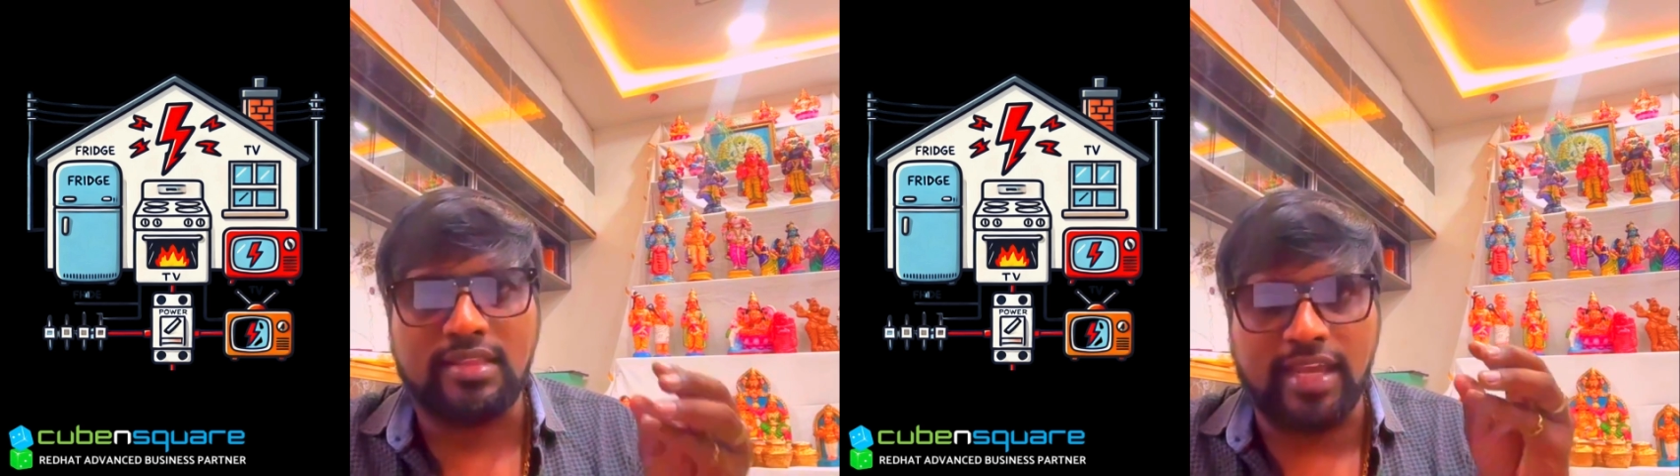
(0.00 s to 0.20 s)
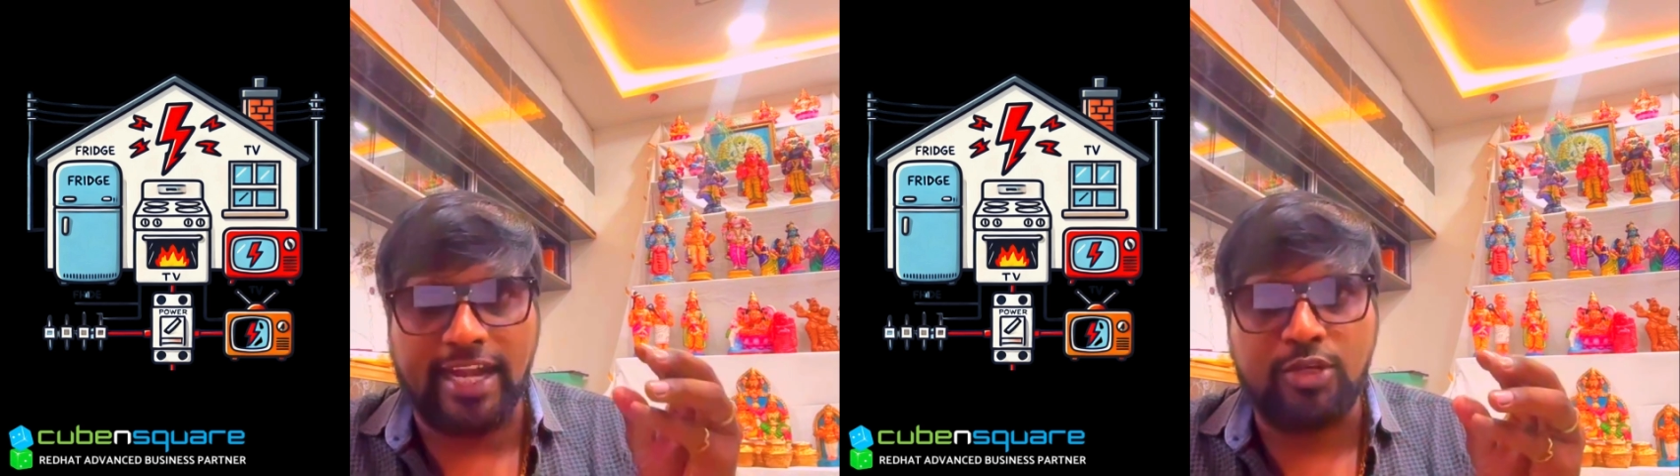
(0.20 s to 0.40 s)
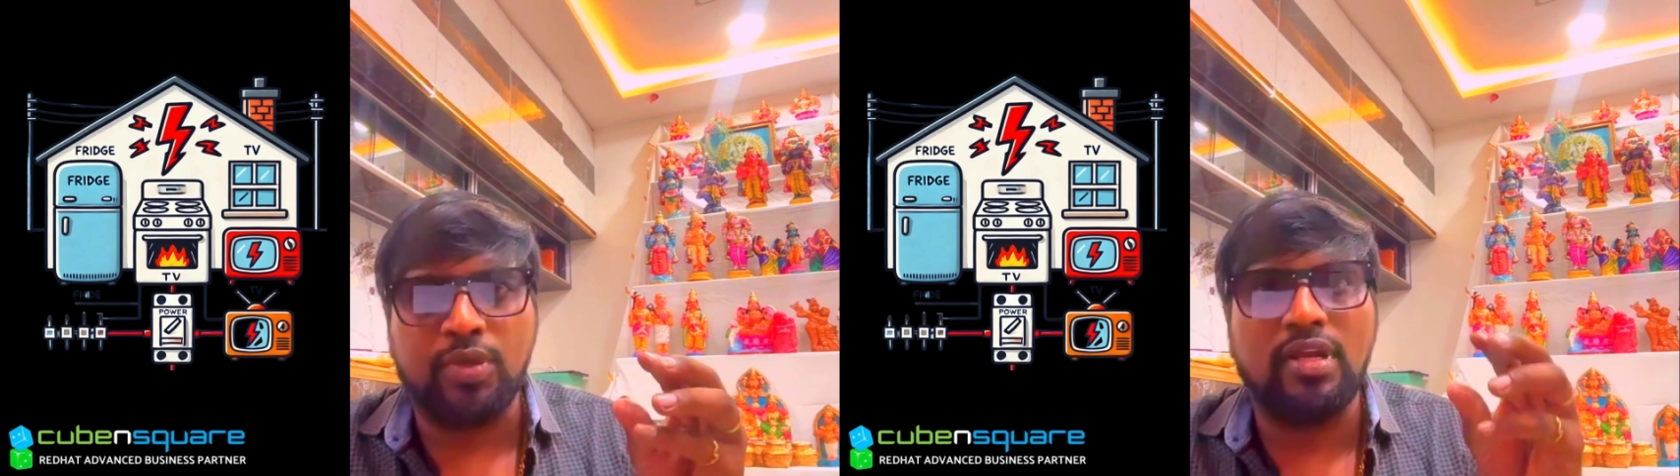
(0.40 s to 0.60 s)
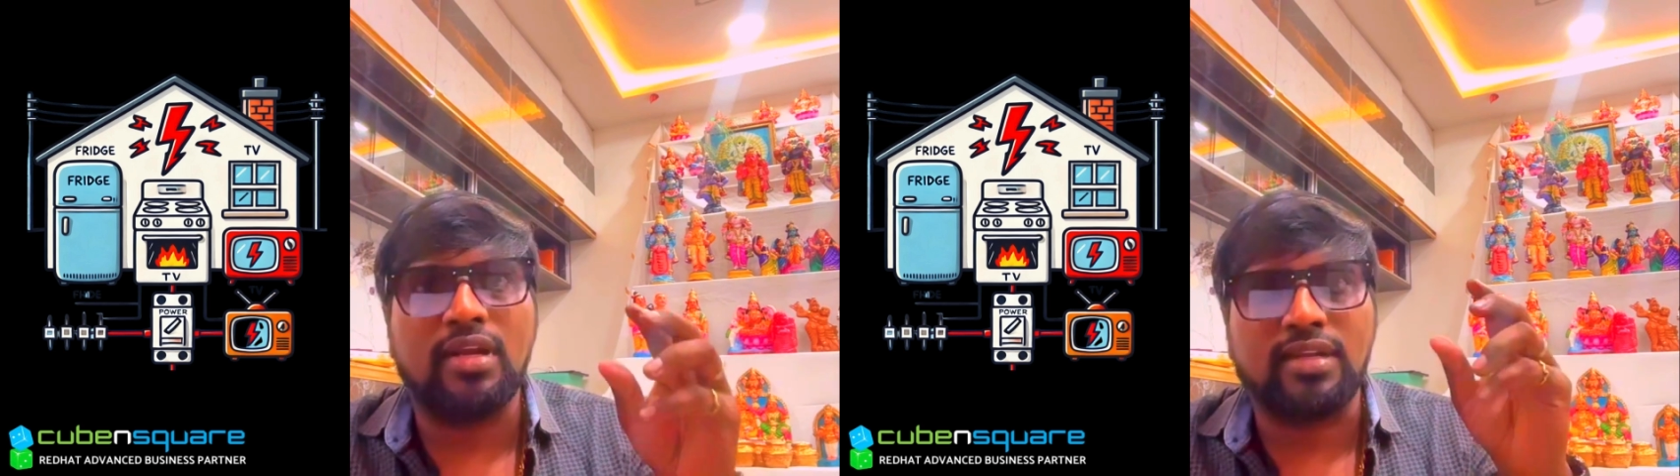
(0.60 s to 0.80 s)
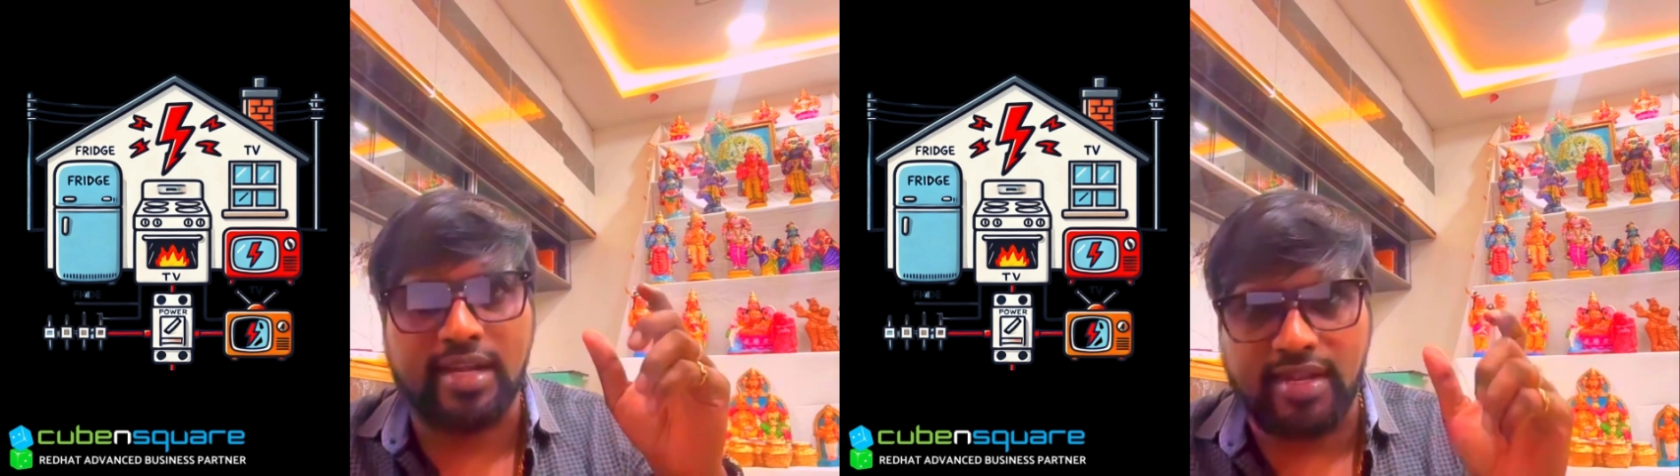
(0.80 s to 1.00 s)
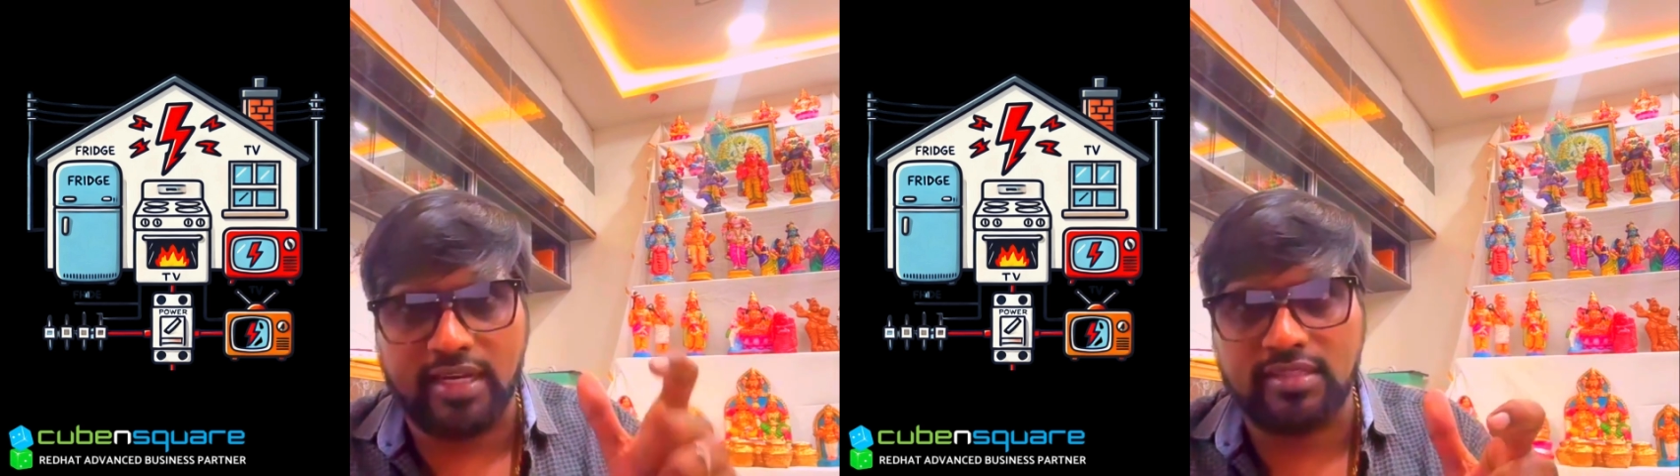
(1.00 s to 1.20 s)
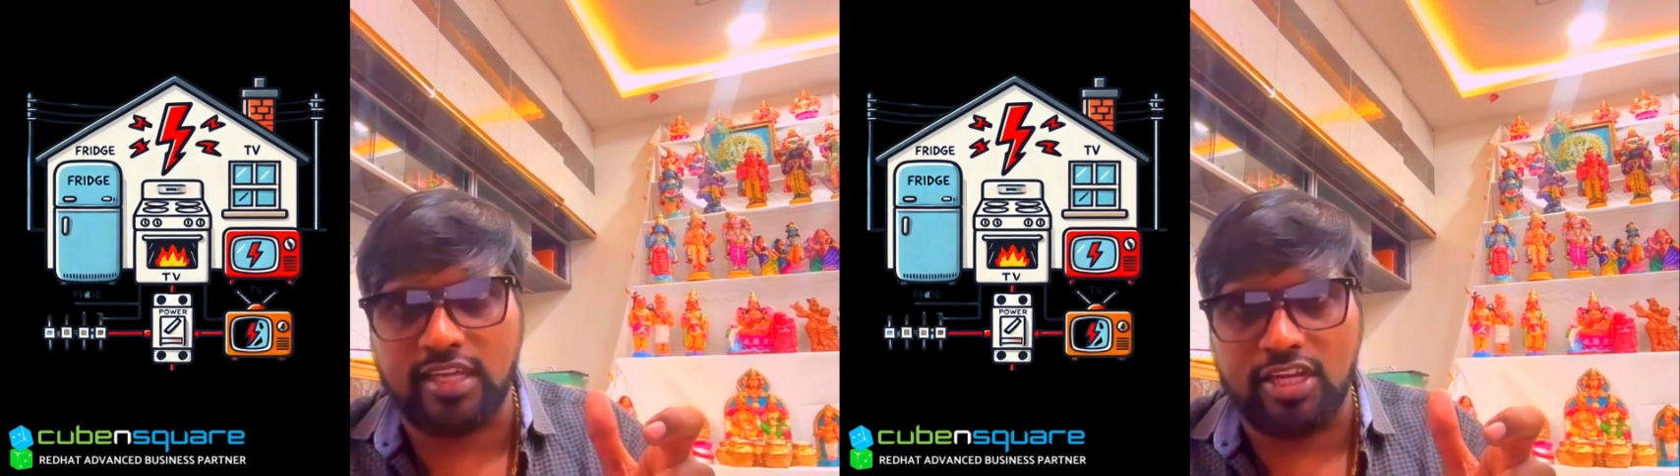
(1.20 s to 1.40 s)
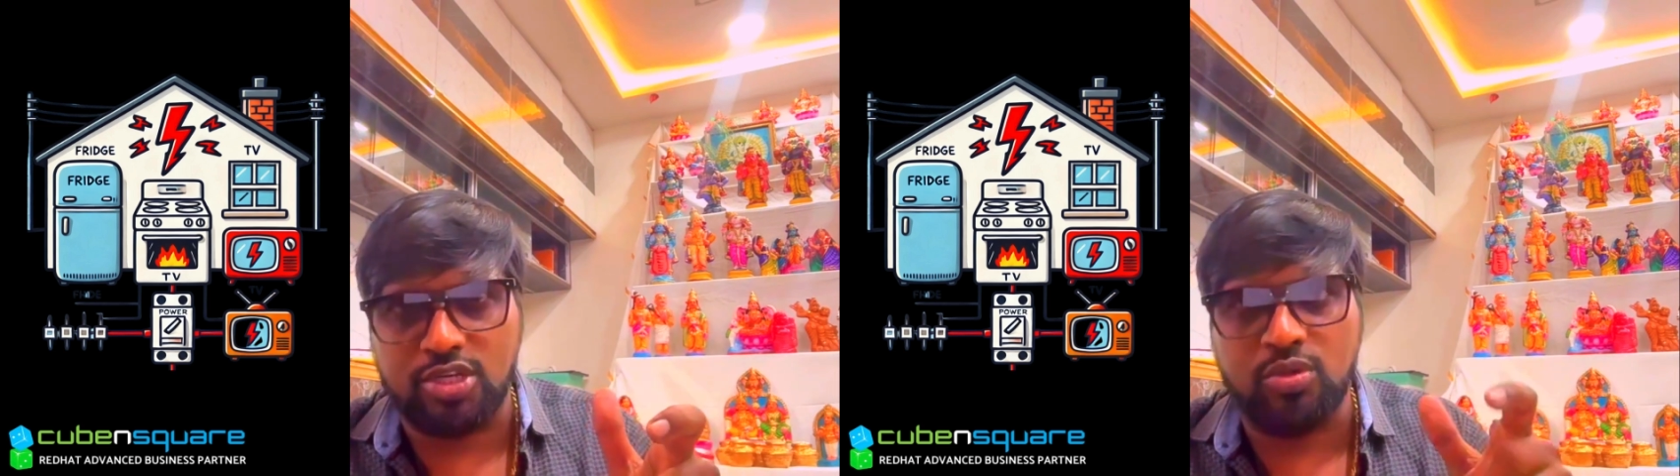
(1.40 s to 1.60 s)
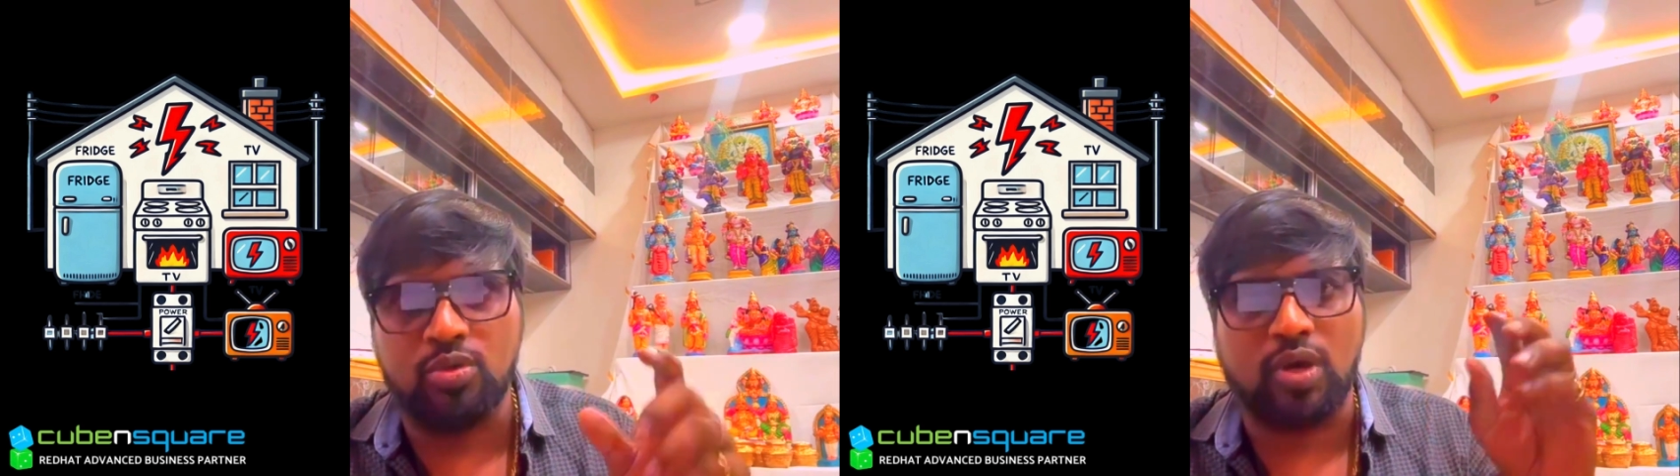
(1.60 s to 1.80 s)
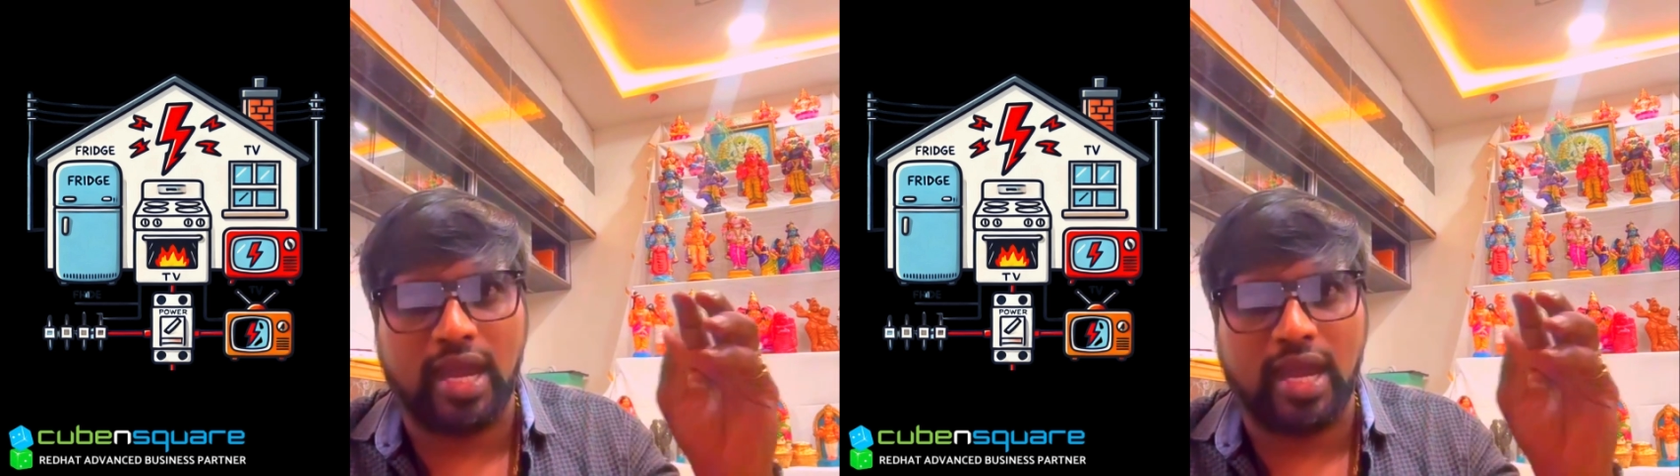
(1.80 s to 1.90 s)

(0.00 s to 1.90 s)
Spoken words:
that will detect the issue,